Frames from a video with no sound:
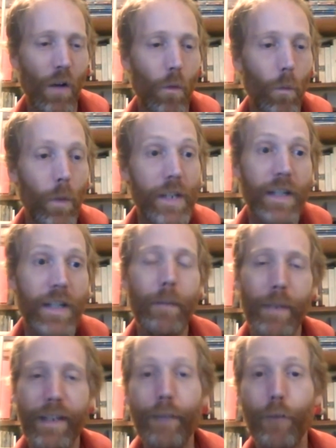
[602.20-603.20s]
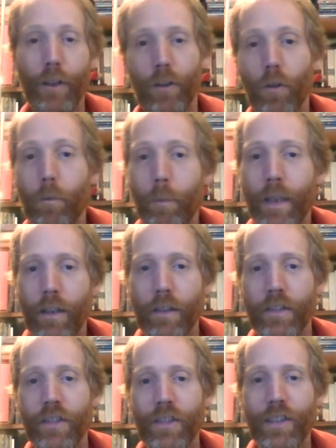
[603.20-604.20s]
which can be difficult,
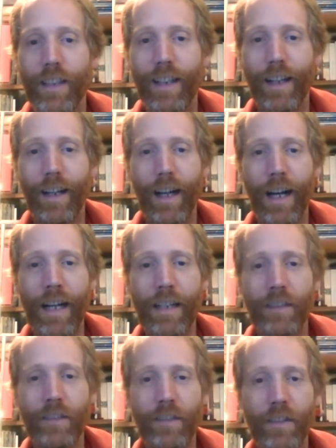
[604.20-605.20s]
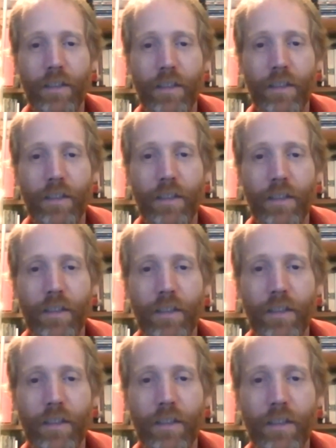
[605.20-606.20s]
because there's so many
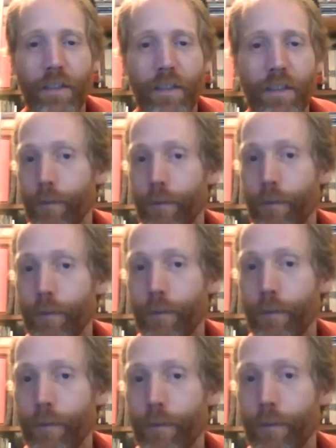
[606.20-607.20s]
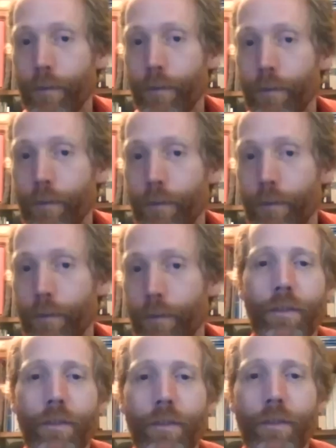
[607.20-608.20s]
unfamiliar crops involved.
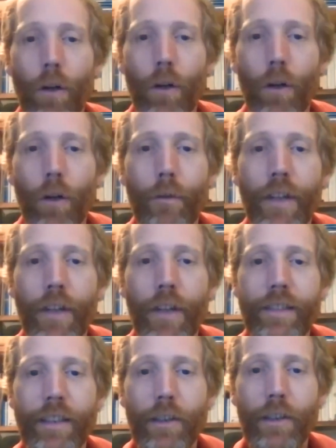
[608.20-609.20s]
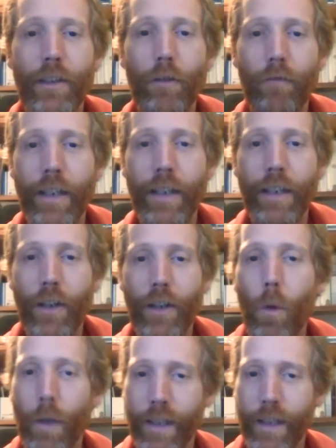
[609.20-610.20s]
that you don't really know what you like till you
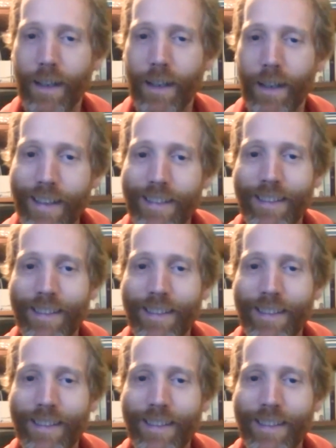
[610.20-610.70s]
start. So